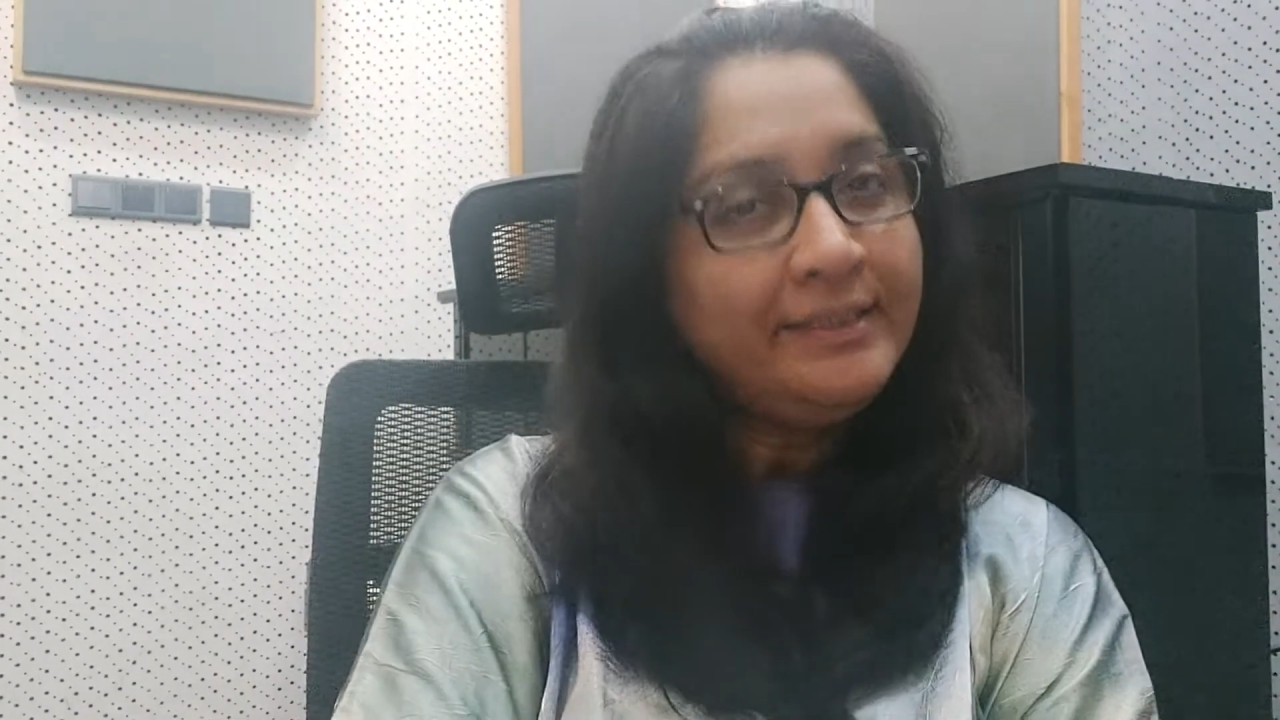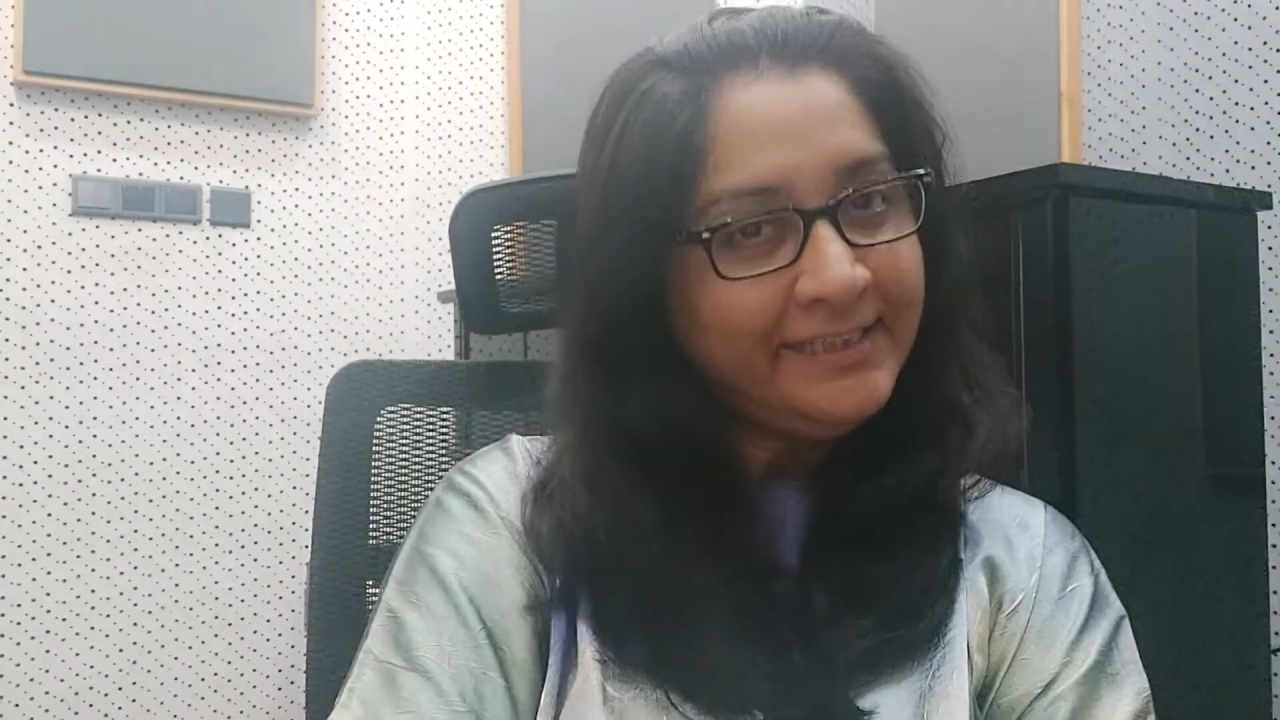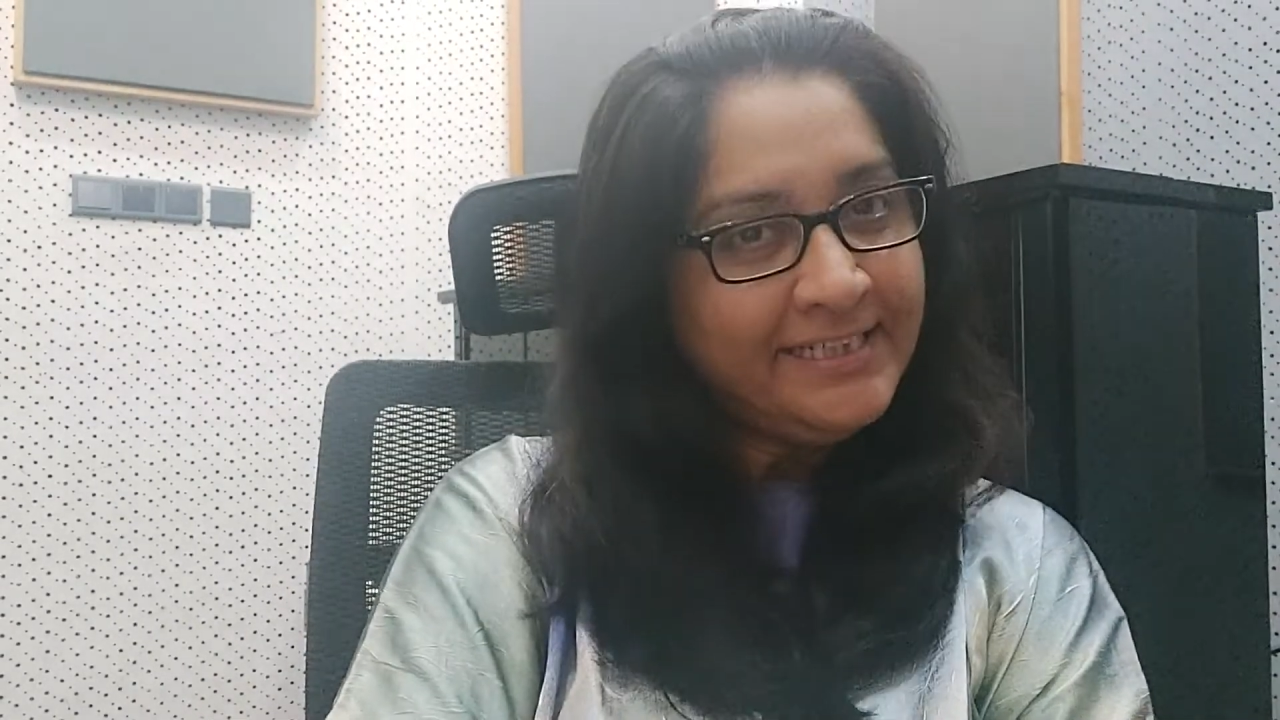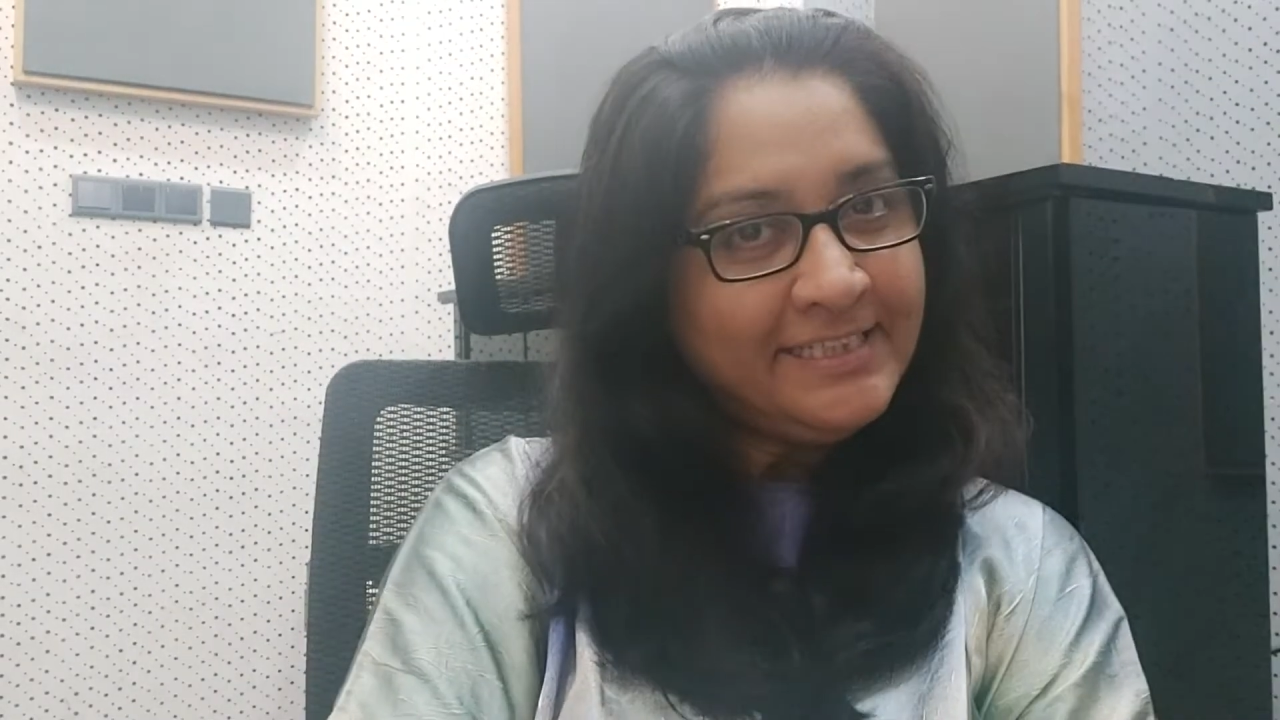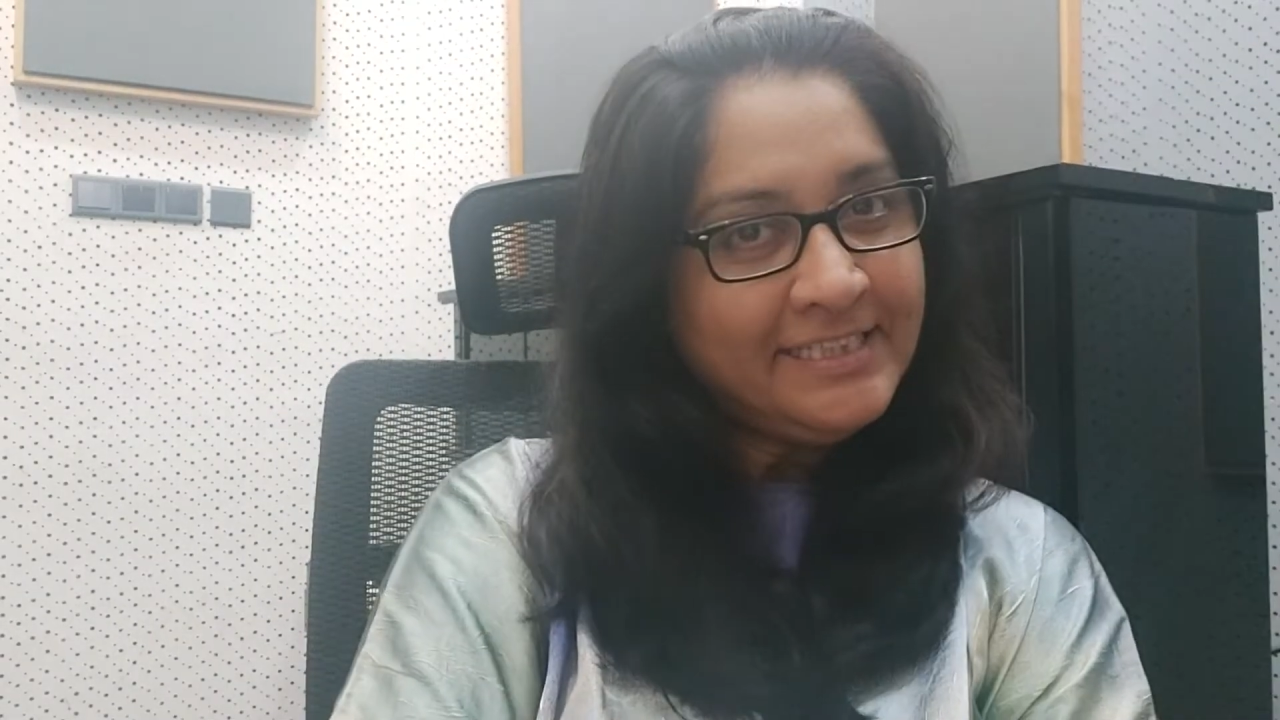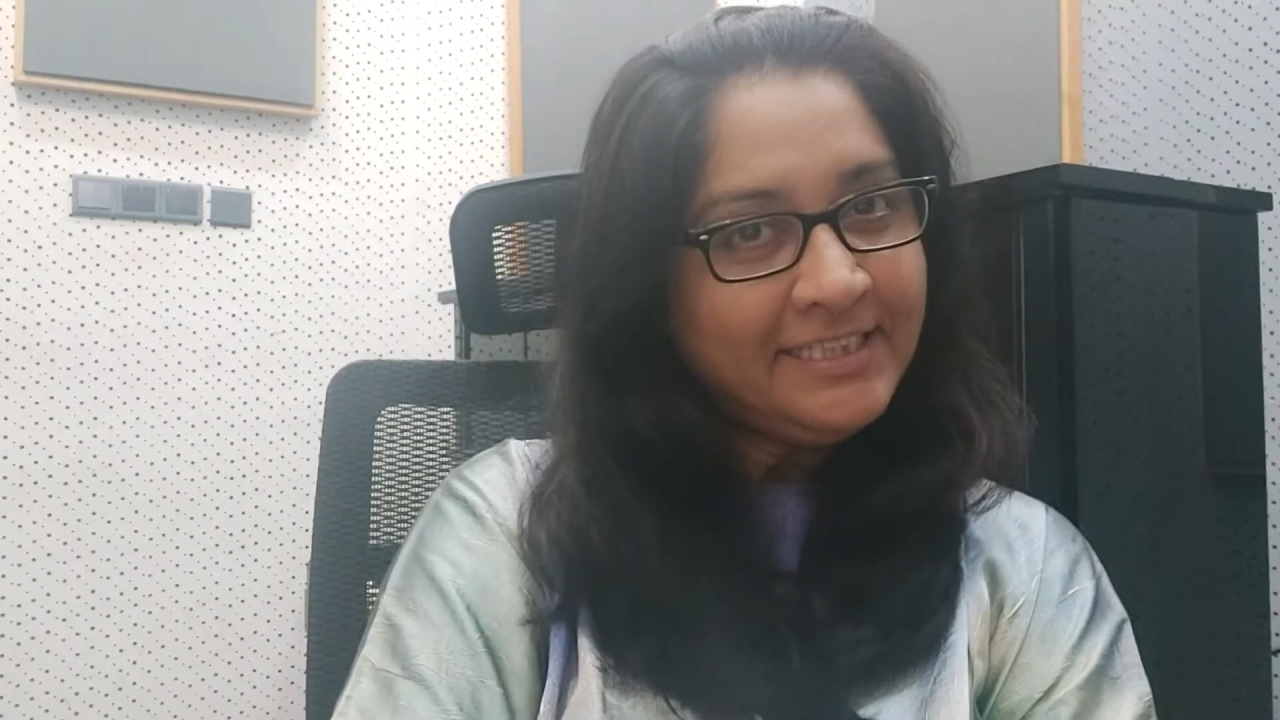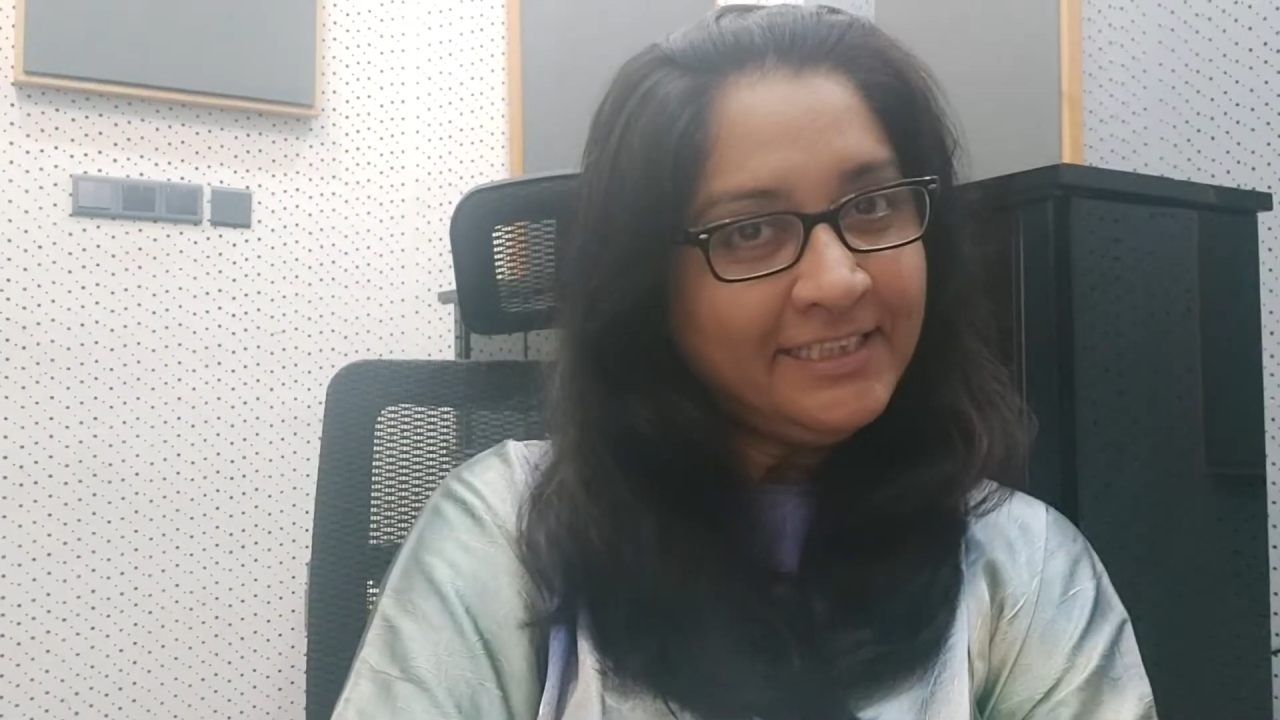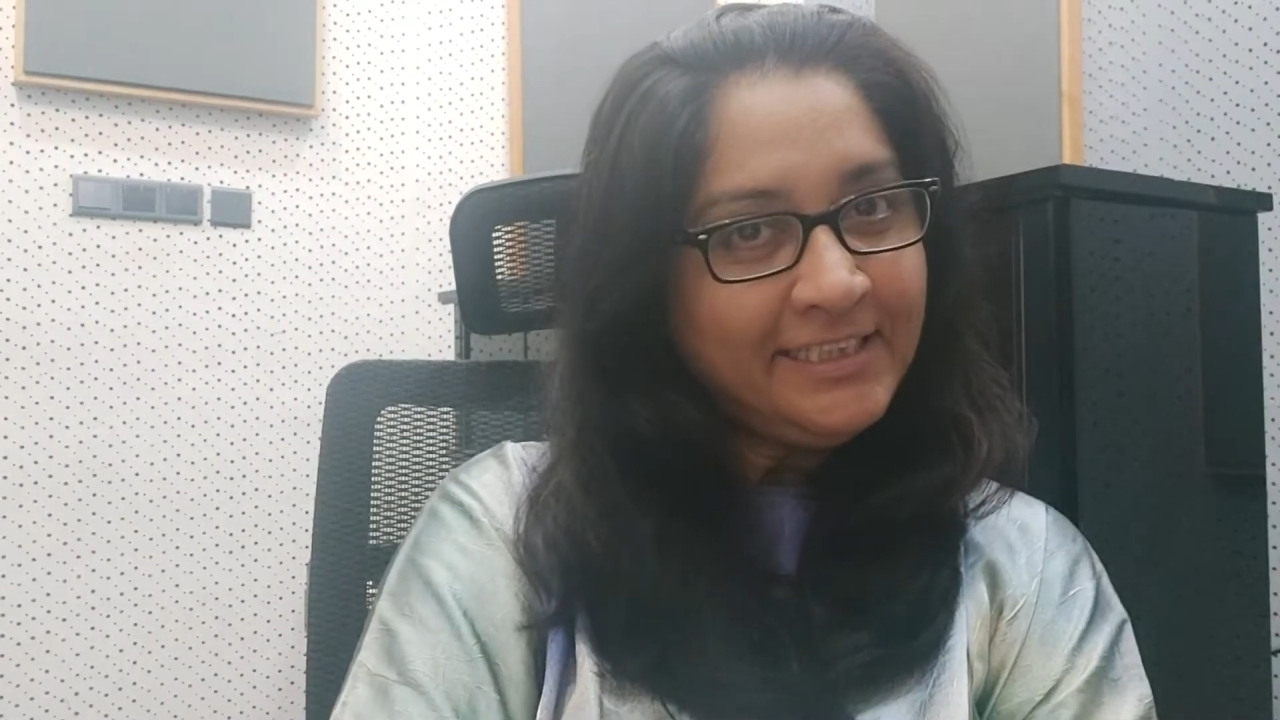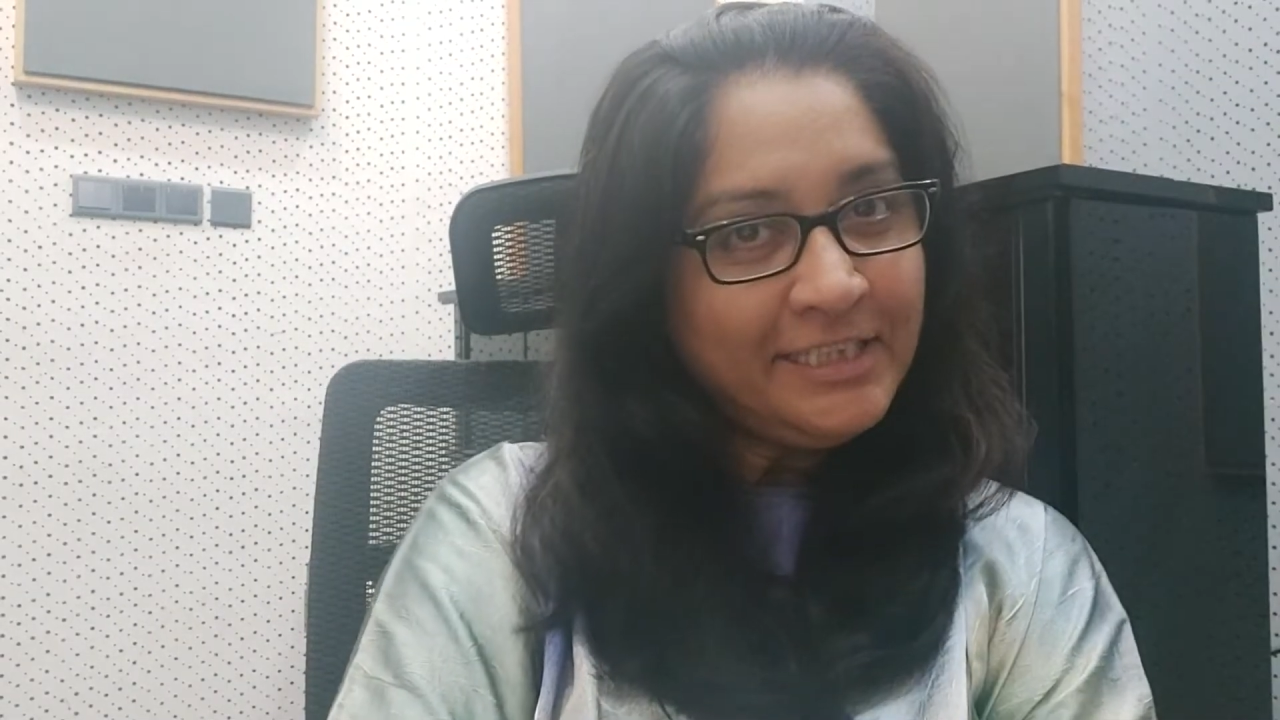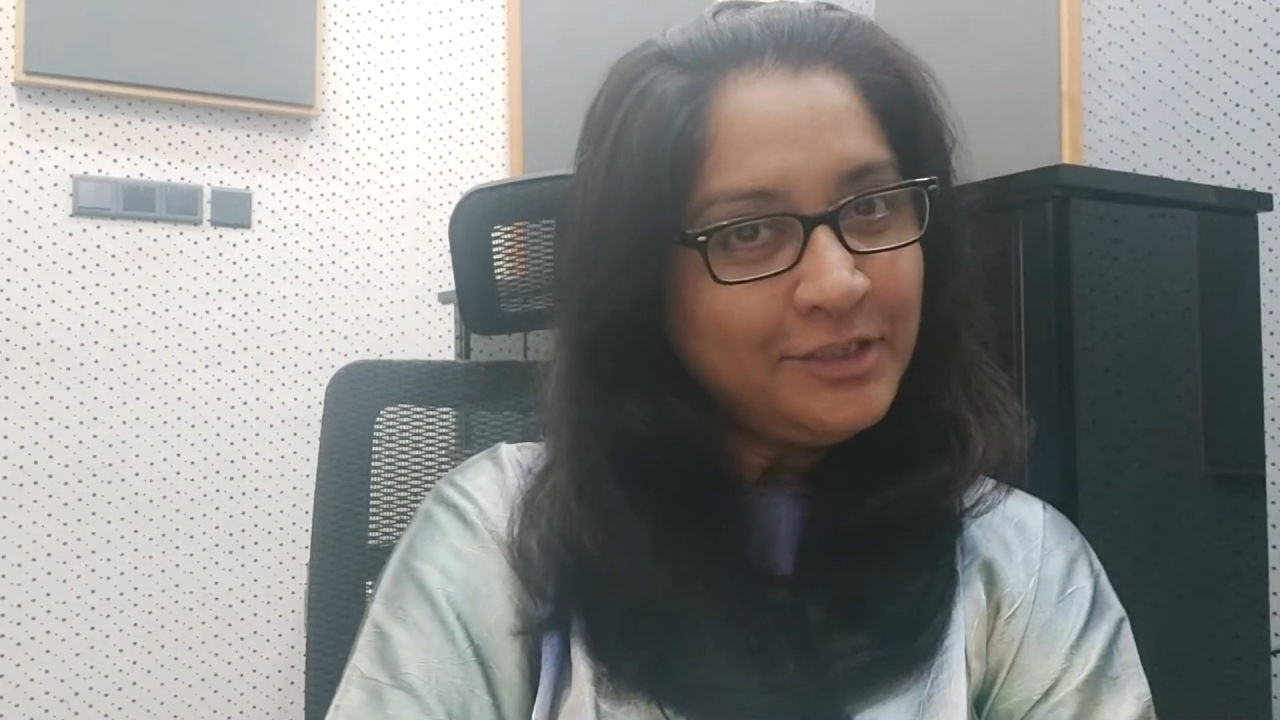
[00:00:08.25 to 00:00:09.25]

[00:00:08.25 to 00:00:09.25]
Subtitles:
attention